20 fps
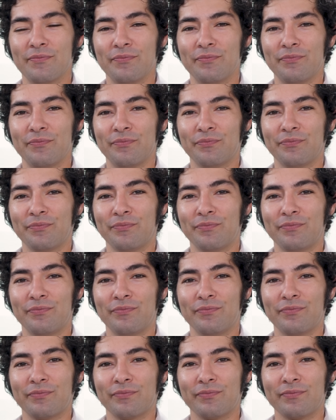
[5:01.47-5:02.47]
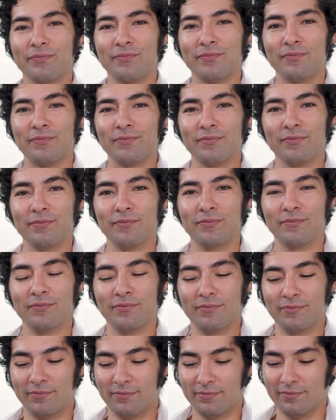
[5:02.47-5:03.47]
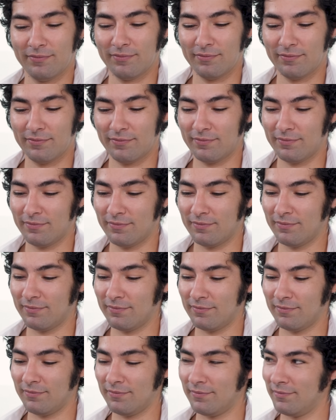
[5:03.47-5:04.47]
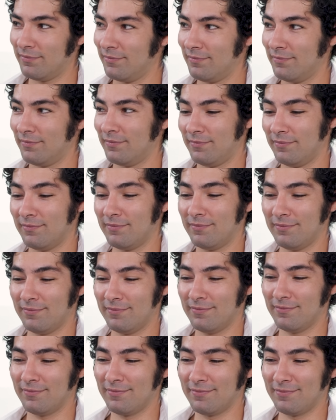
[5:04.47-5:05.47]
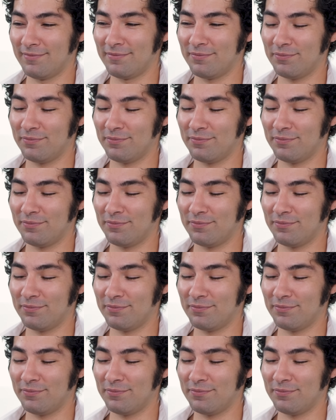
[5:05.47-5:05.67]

No words are spoken by the person on screen.